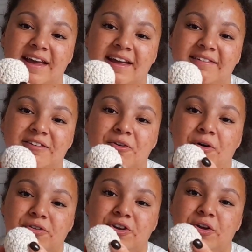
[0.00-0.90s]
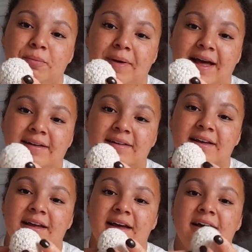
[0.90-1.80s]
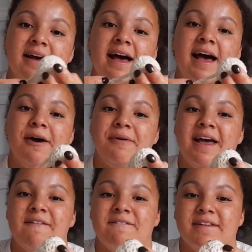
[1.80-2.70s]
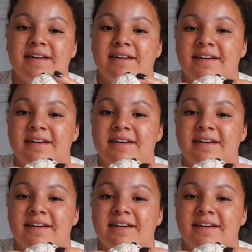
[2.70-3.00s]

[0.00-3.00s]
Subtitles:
is not too bad. However,